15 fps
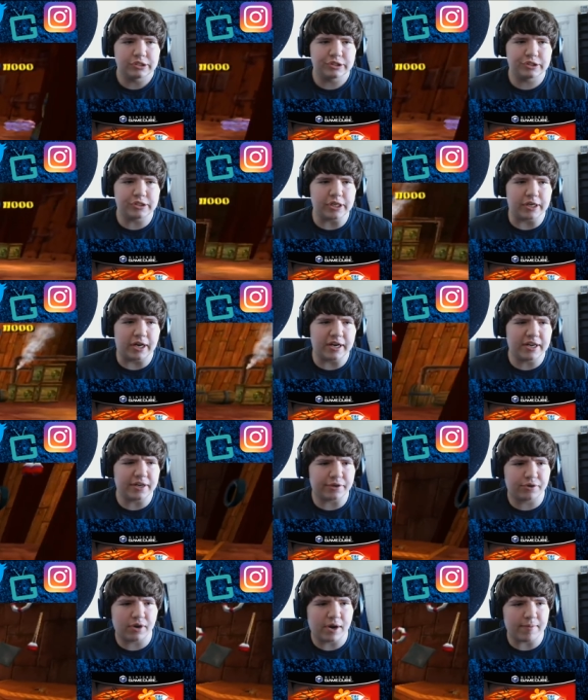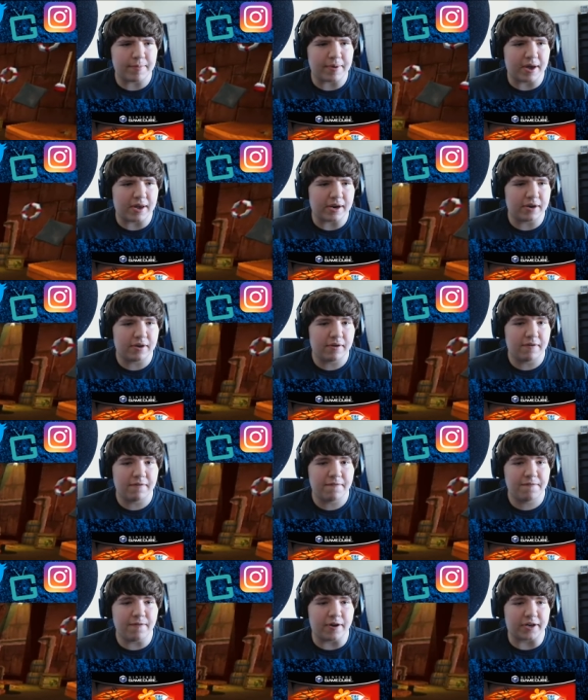Shit, I need a Krabby Pat.
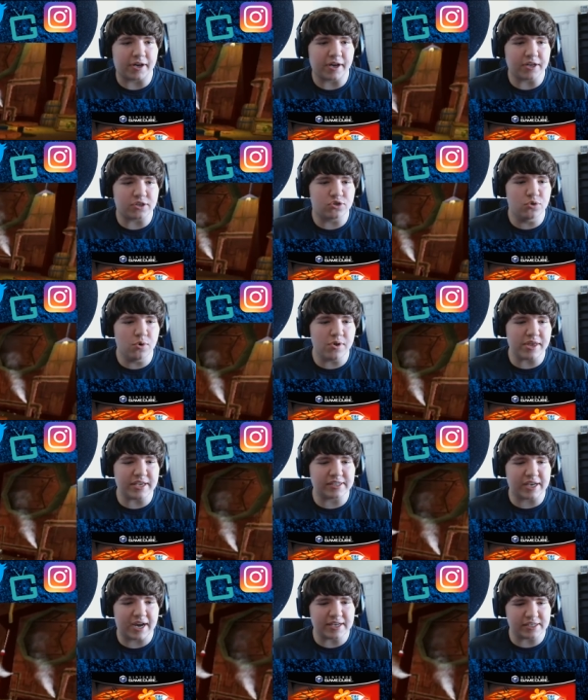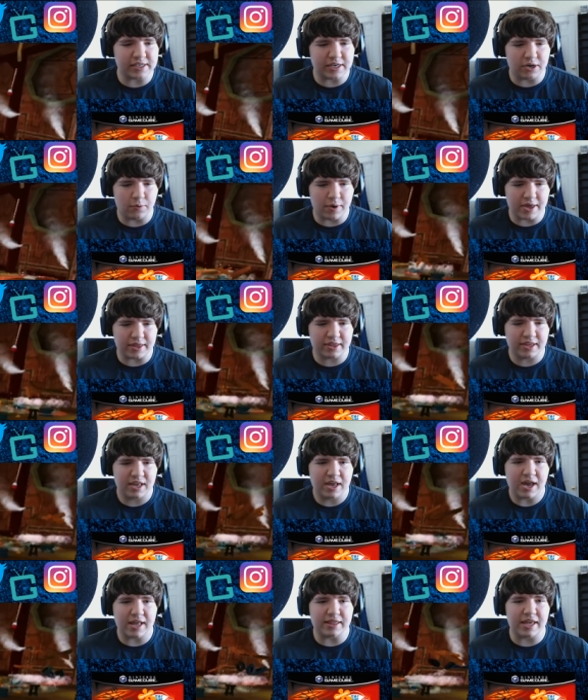Fuck, I got two of these guys to deal with,
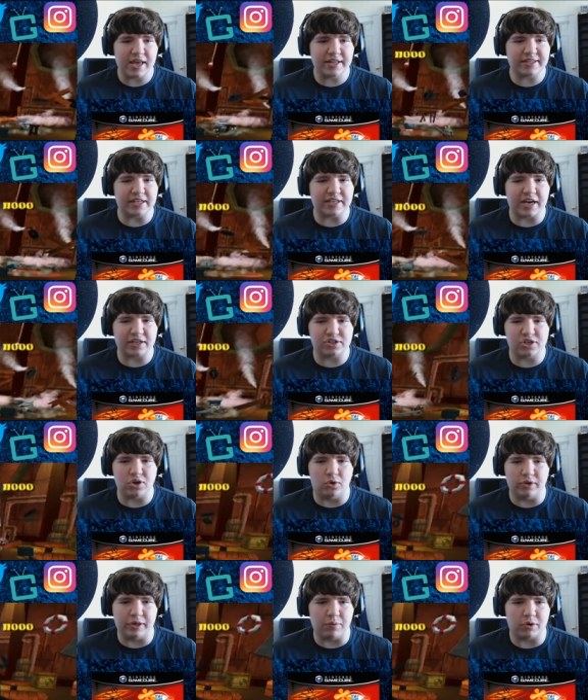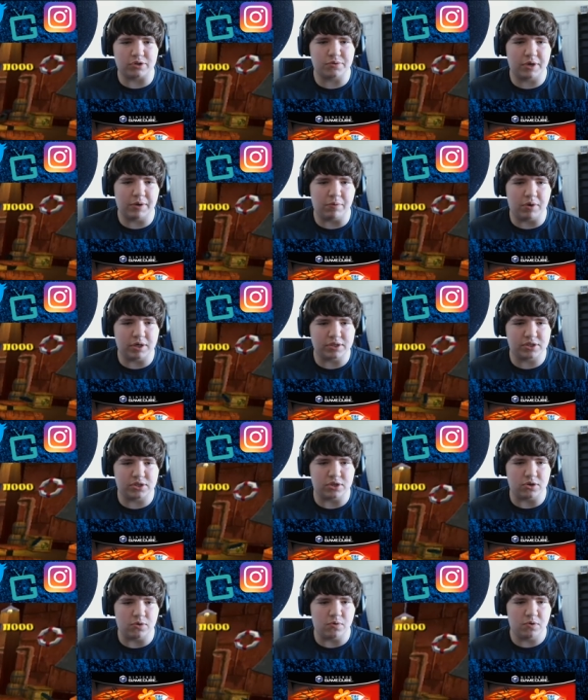and the hit detection only works when it wants
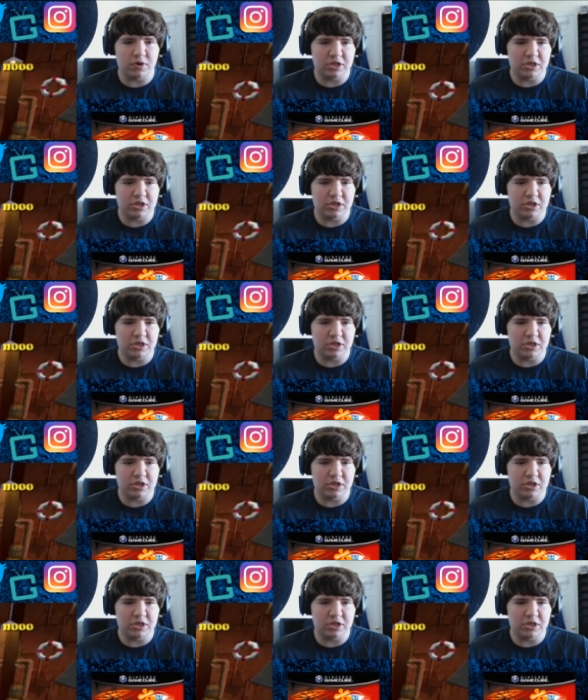to.